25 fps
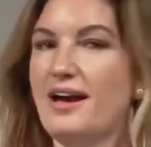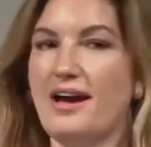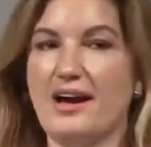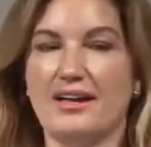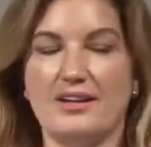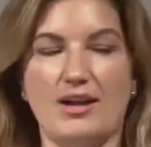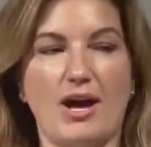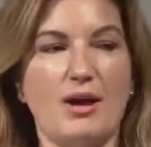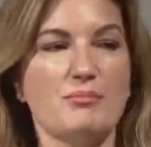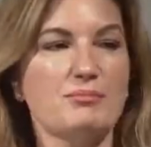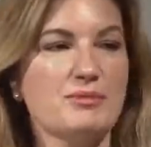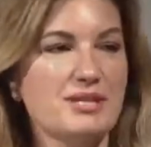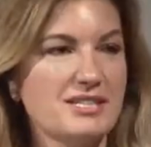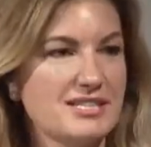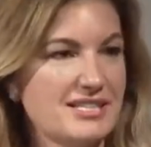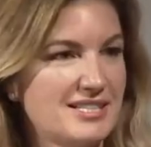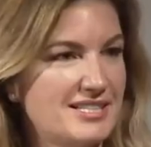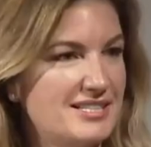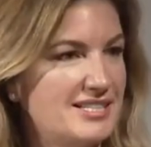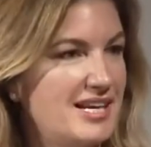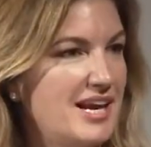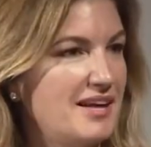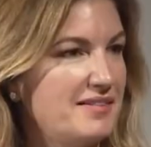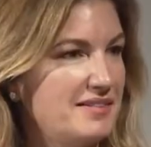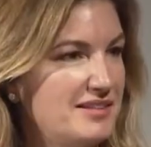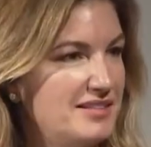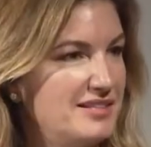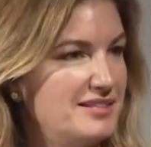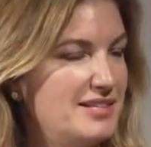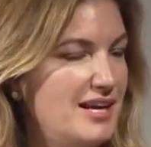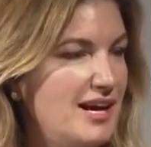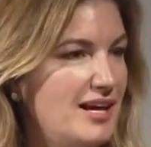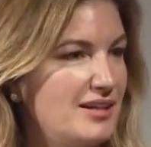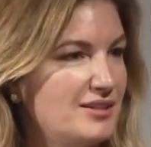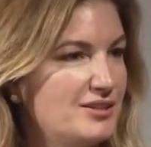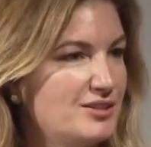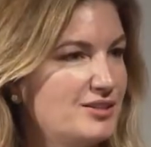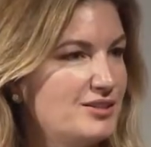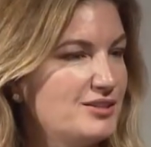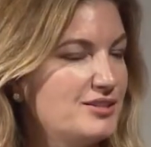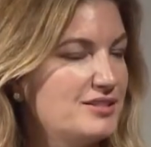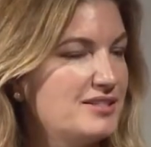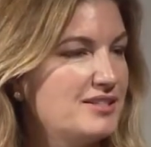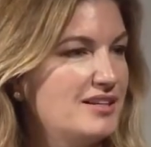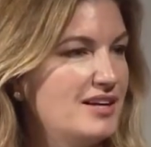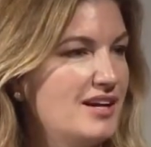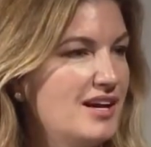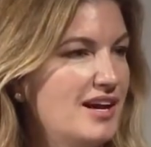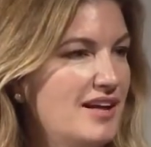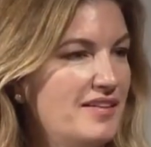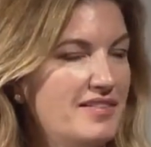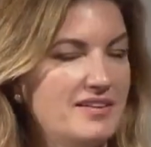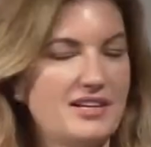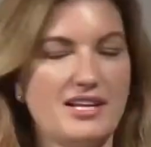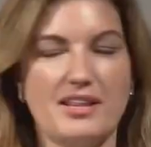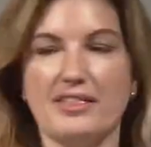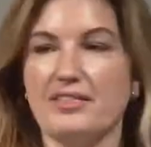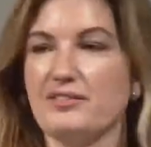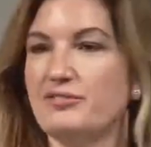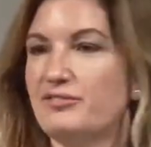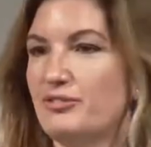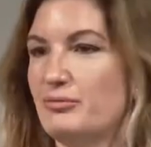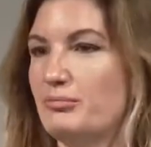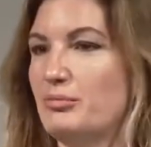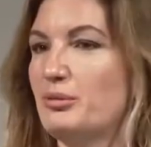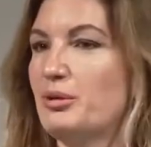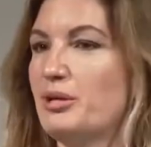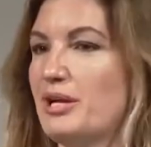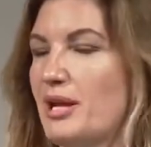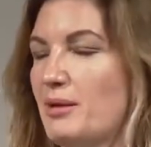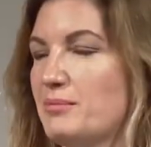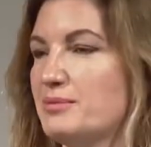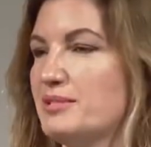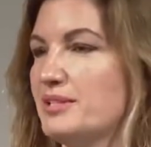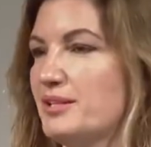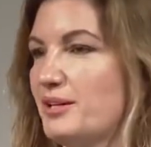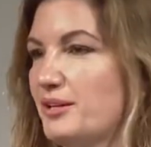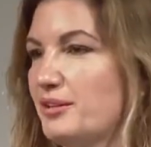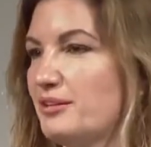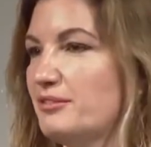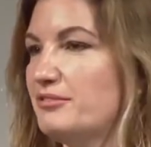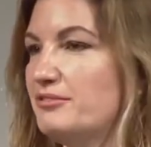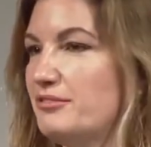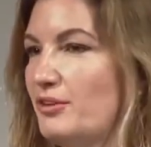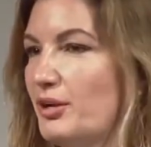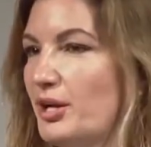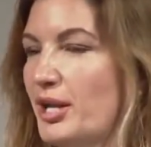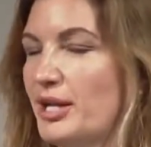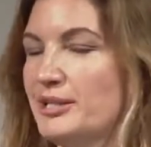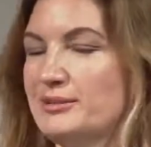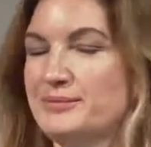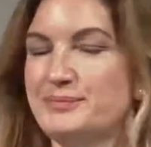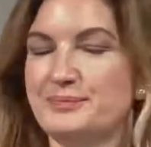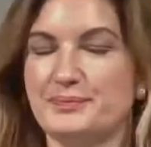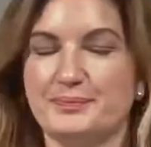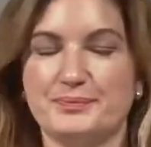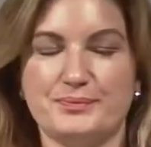and I'm going to set the standards that other football clubs are going to follow."